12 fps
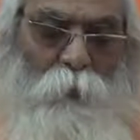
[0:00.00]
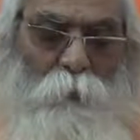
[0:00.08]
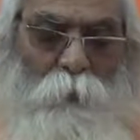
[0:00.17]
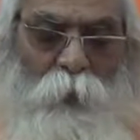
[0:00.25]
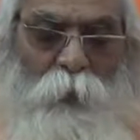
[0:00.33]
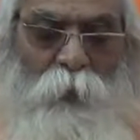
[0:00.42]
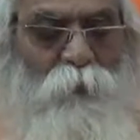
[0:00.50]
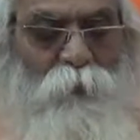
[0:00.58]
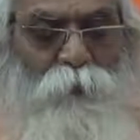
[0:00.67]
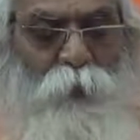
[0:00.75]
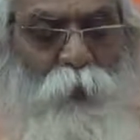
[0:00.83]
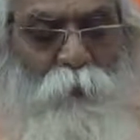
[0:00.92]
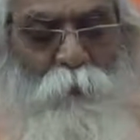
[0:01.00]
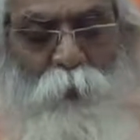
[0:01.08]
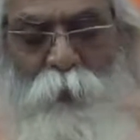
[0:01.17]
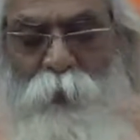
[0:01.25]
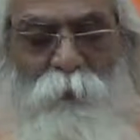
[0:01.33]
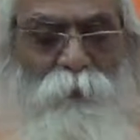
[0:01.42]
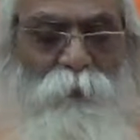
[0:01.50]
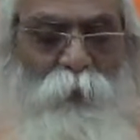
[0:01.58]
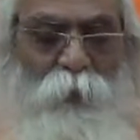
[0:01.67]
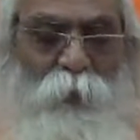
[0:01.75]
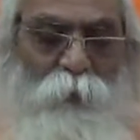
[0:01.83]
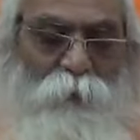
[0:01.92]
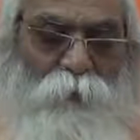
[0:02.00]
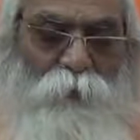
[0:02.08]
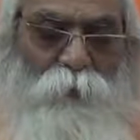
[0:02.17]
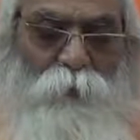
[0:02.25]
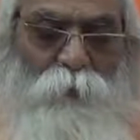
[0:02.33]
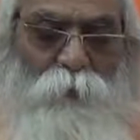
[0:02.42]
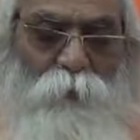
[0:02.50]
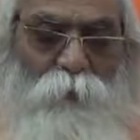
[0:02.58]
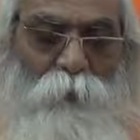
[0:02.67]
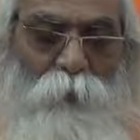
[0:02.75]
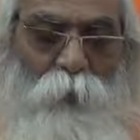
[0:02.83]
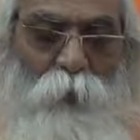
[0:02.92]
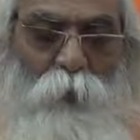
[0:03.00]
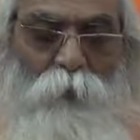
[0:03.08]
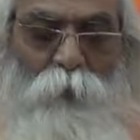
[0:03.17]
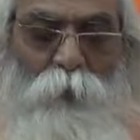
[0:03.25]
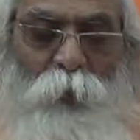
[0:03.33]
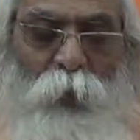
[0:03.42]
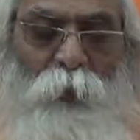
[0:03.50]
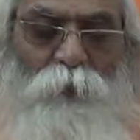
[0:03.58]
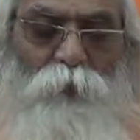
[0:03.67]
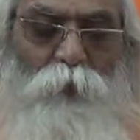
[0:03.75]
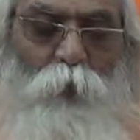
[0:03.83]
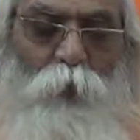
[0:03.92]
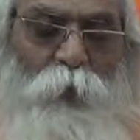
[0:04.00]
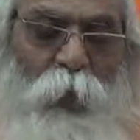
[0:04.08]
millions and millions years. So there is two